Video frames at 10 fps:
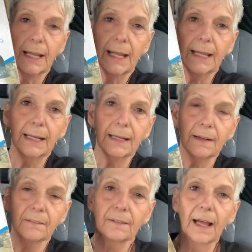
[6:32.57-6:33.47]
And it
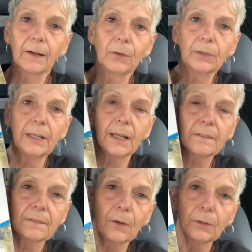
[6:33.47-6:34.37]
is not only a
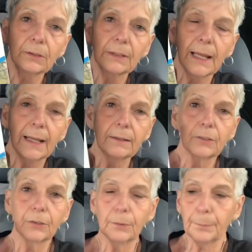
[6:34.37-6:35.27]
solar
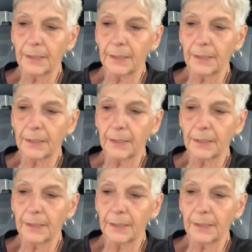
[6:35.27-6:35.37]
lantern,